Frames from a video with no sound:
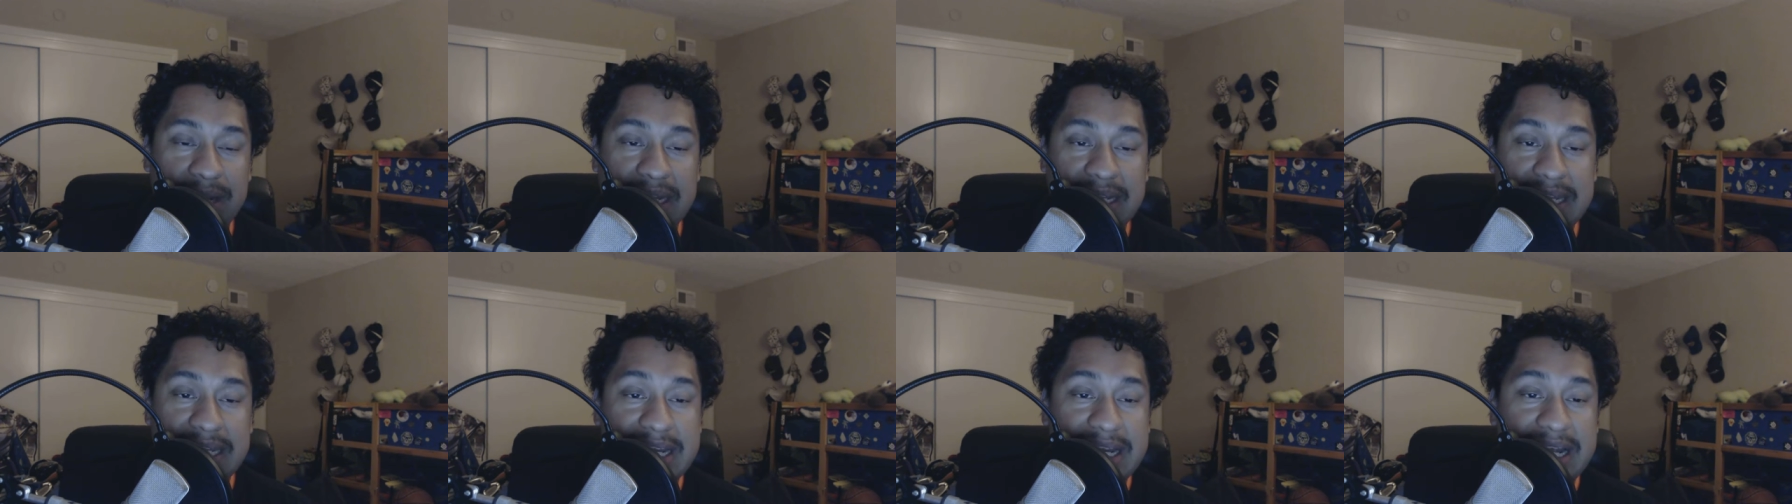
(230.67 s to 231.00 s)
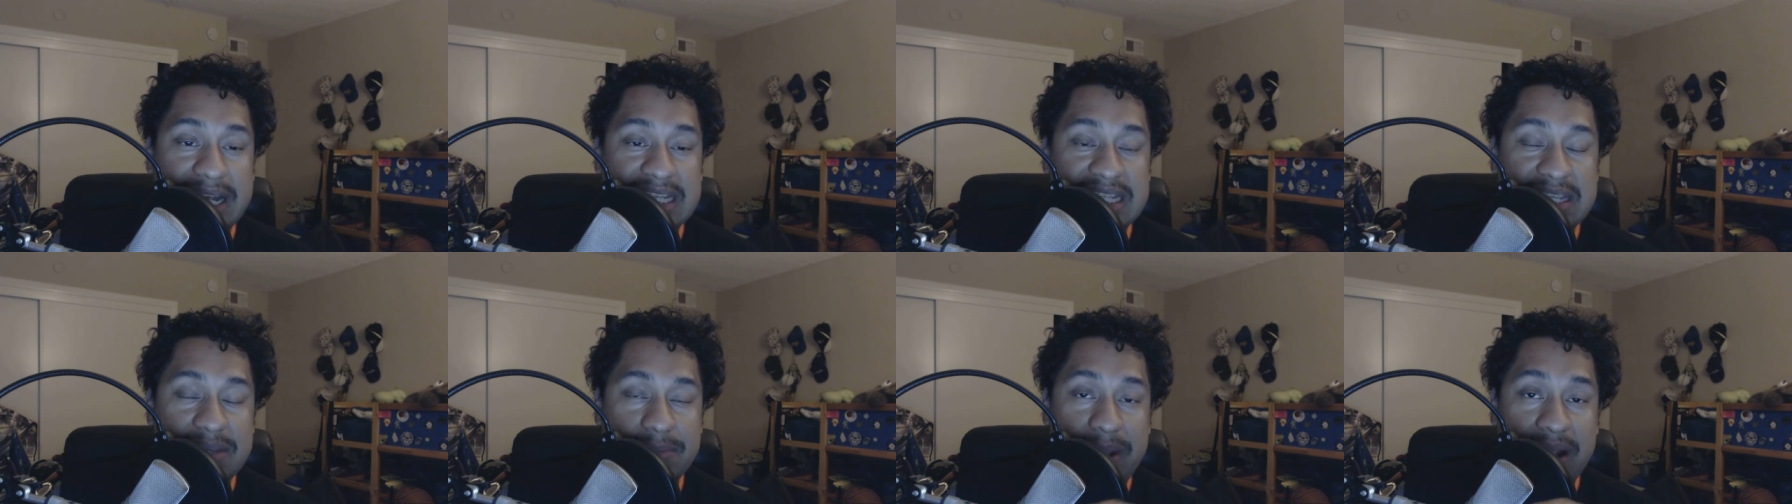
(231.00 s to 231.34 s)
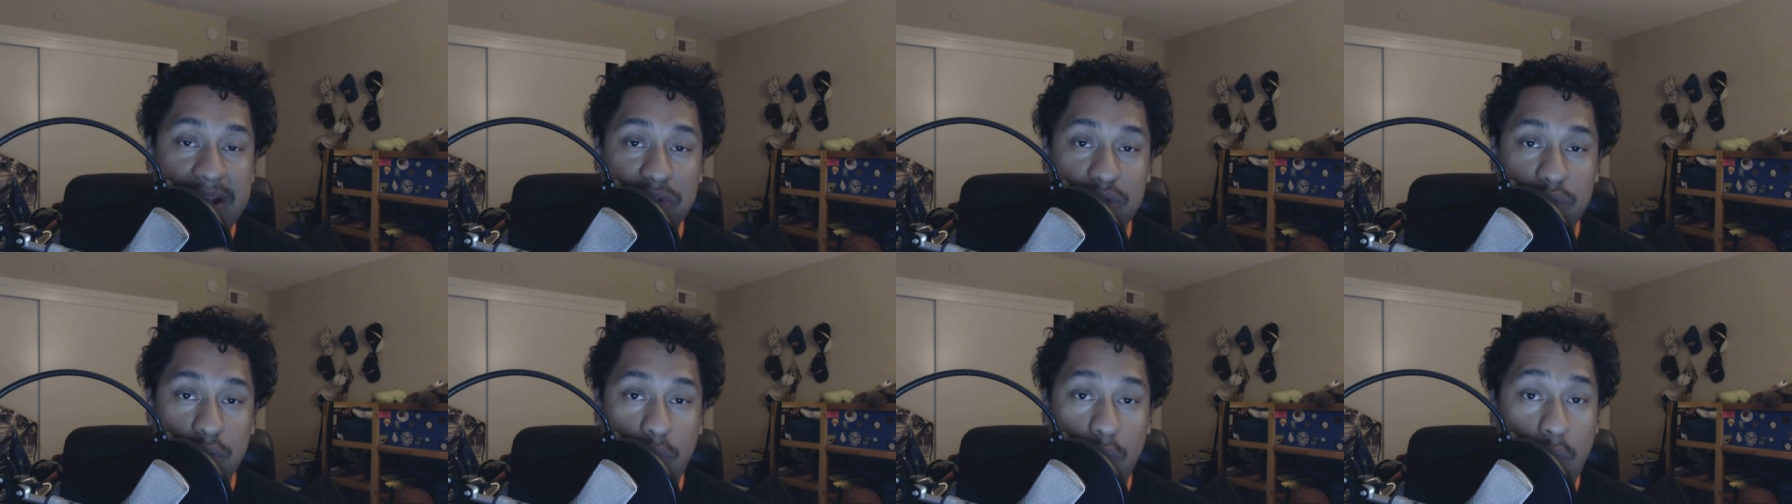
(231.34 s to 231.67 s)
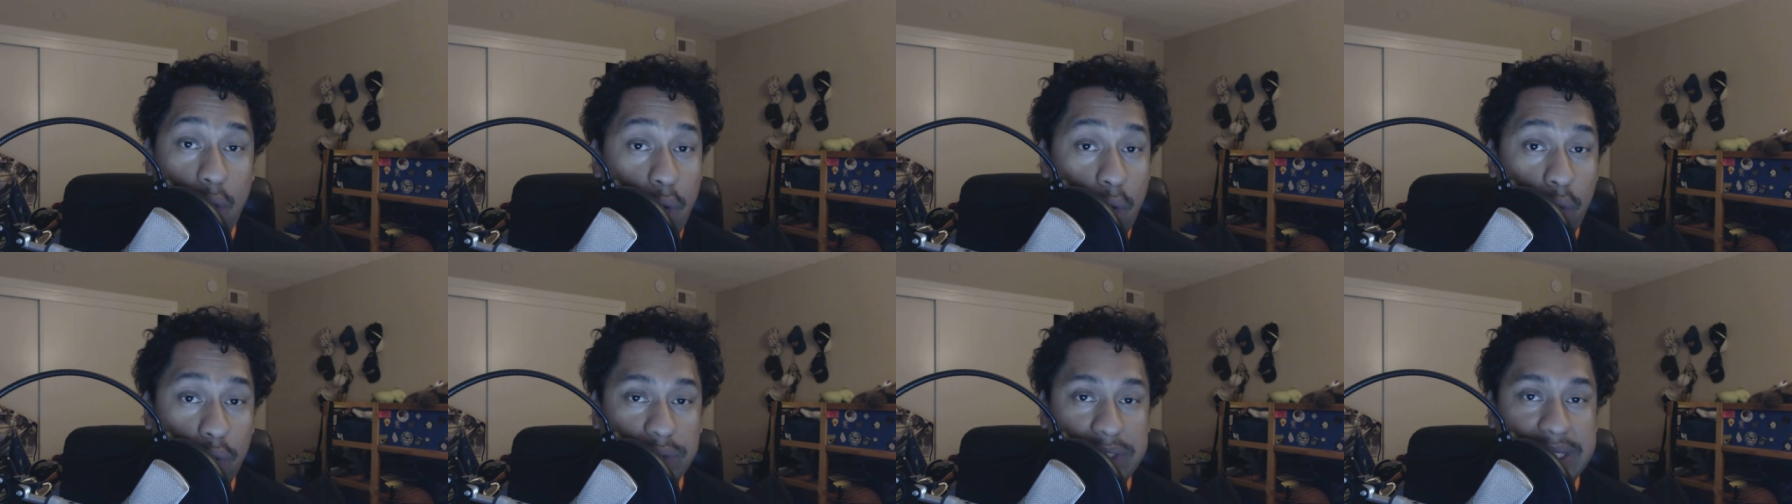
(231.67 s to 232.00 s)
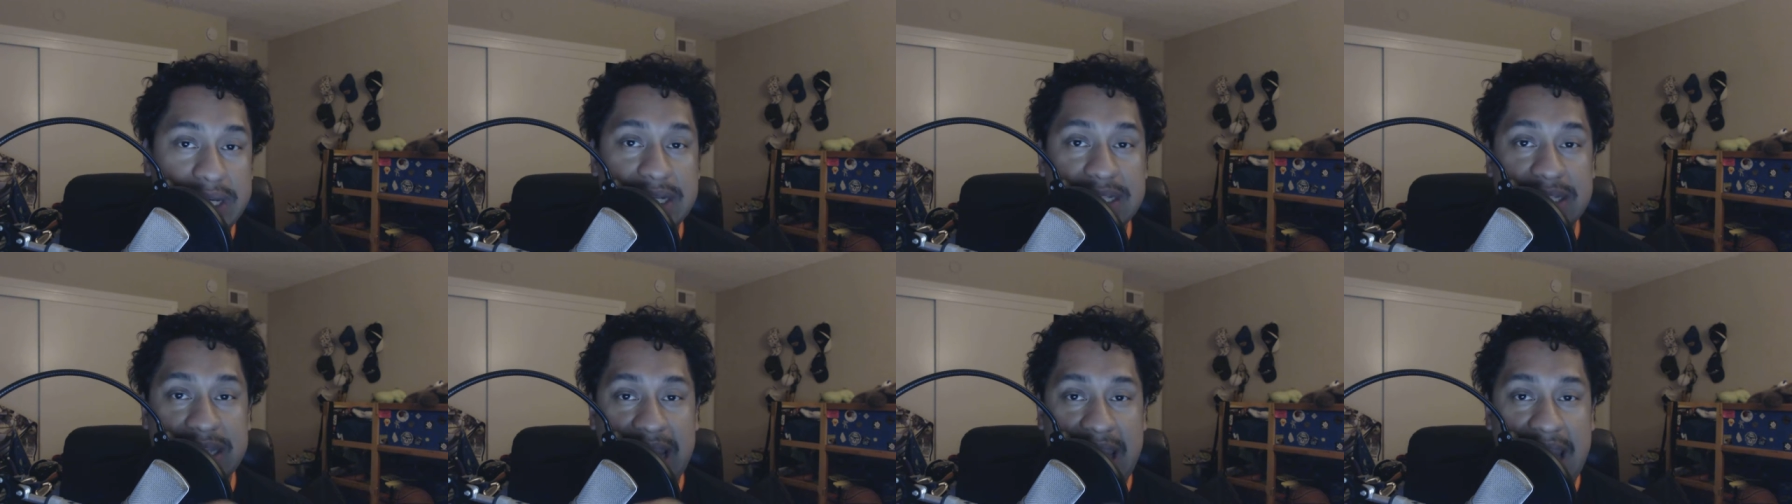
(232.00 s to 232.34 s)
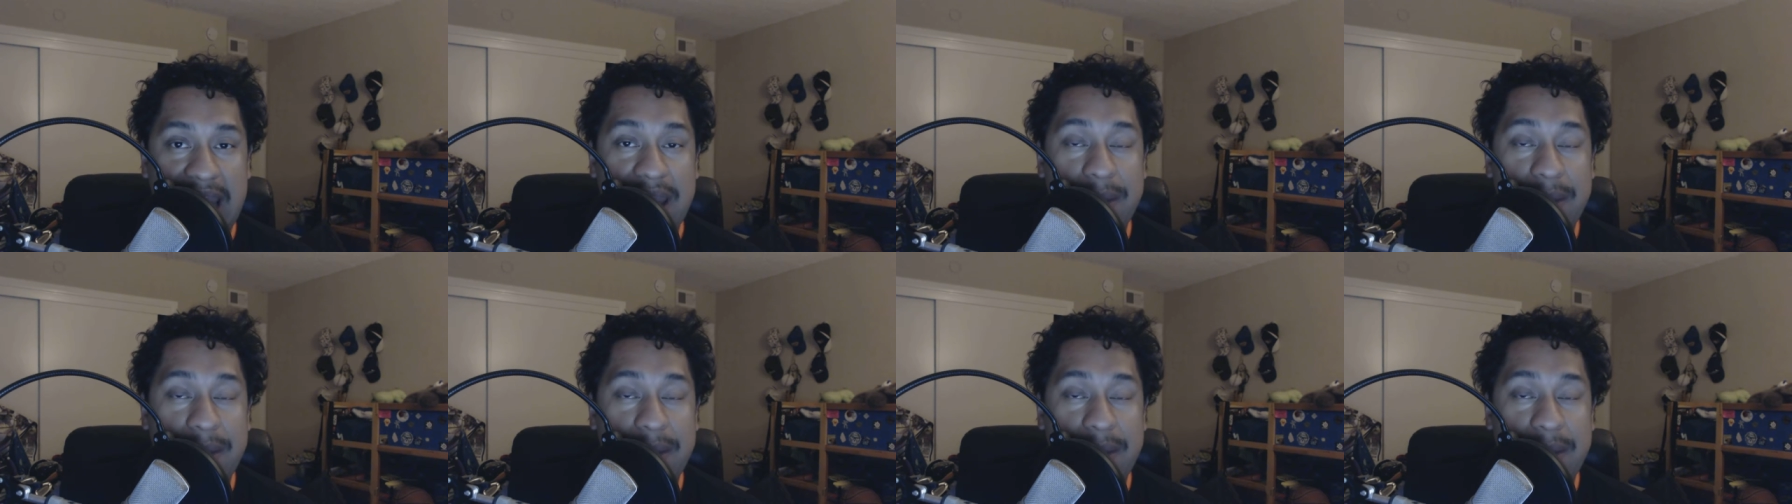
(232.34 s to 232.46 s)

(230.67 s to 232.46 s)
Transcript: and they did get some actual holdings